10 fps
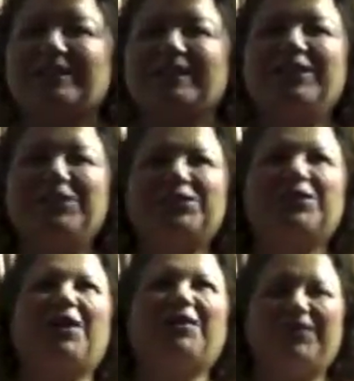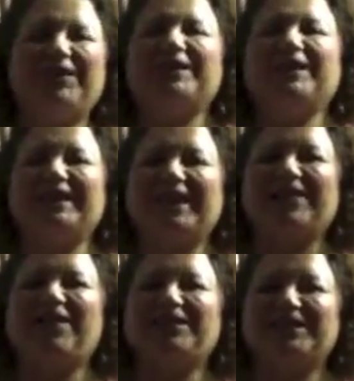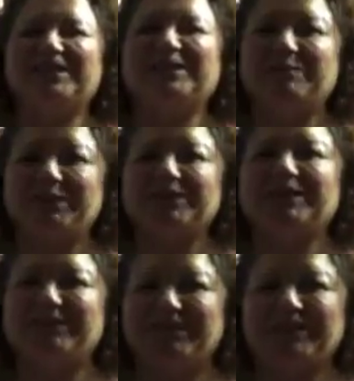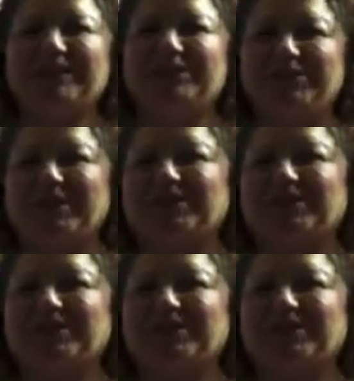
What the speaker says: Can you start feeling that consciousness building within you as